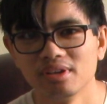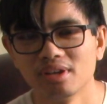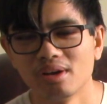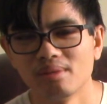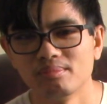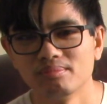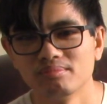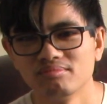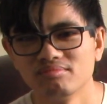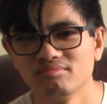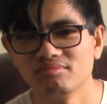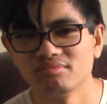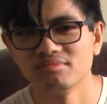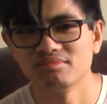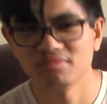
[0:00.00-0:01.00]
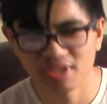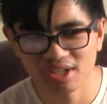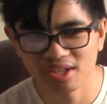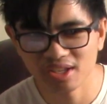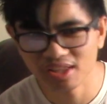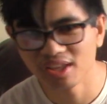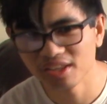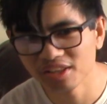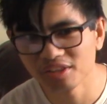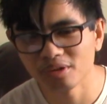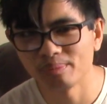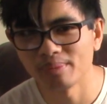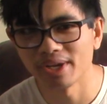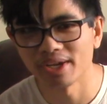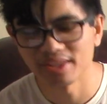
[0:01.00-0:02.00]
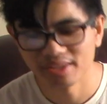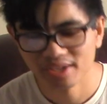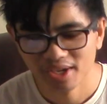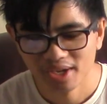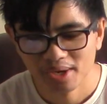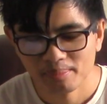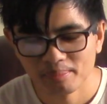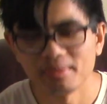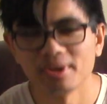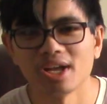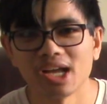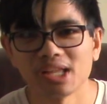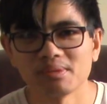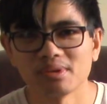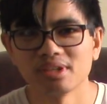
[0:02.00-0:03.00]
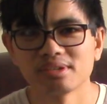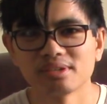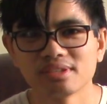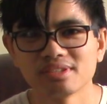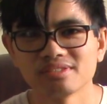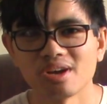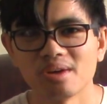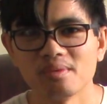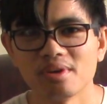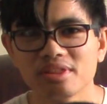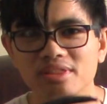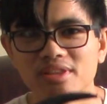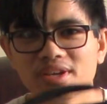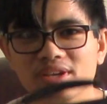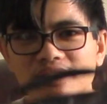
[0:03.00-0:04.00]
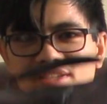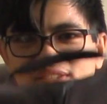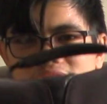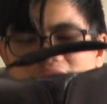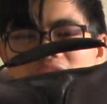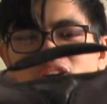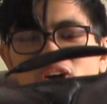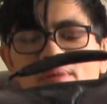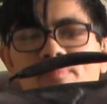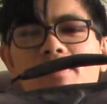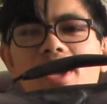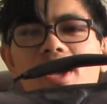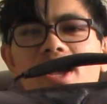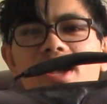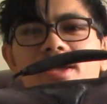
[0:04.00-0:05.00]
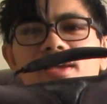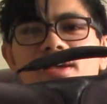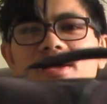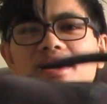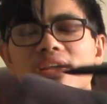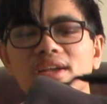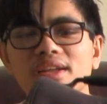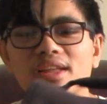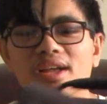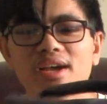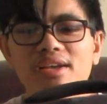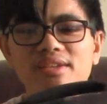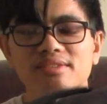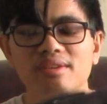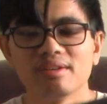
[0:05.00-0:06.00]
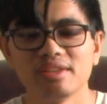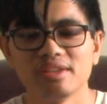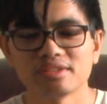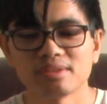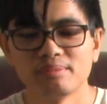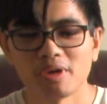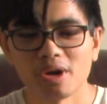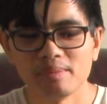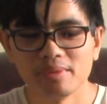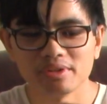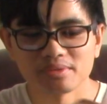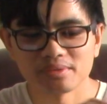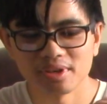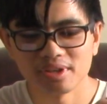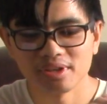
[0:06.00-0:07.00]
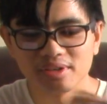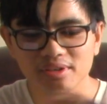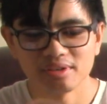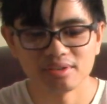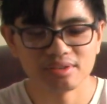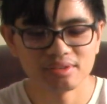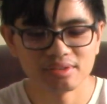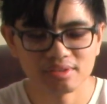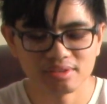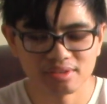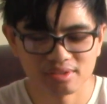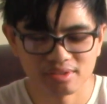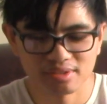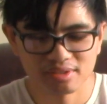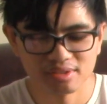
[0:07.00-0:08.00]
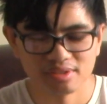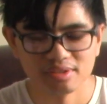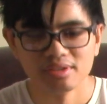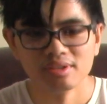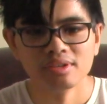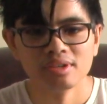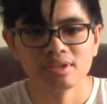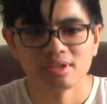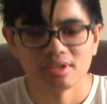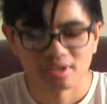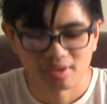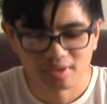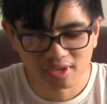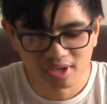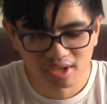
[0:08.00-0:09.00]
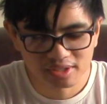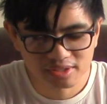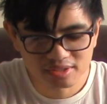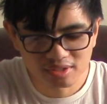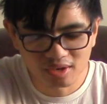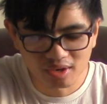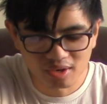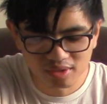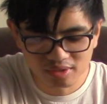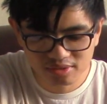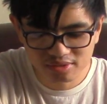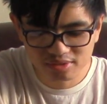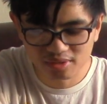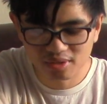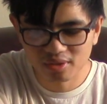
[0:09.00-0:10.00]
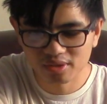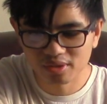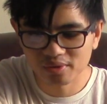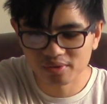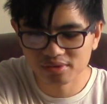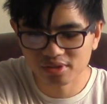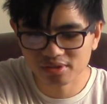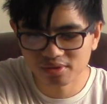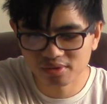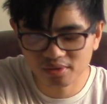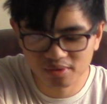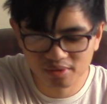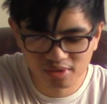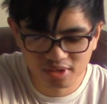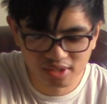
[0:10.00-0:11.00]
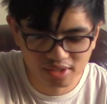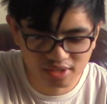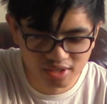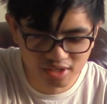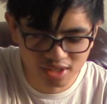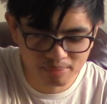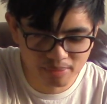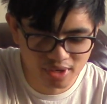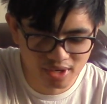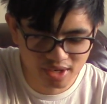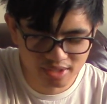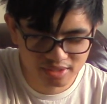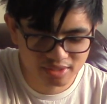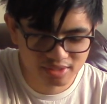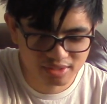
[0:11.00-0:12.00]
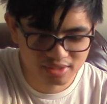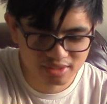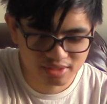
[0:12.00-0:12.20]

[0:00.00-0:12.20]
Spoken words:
in a little bit. But I just want to start with the sidearm bag. It has all these compartments right here. Okay, let's start. So there's this little clip-on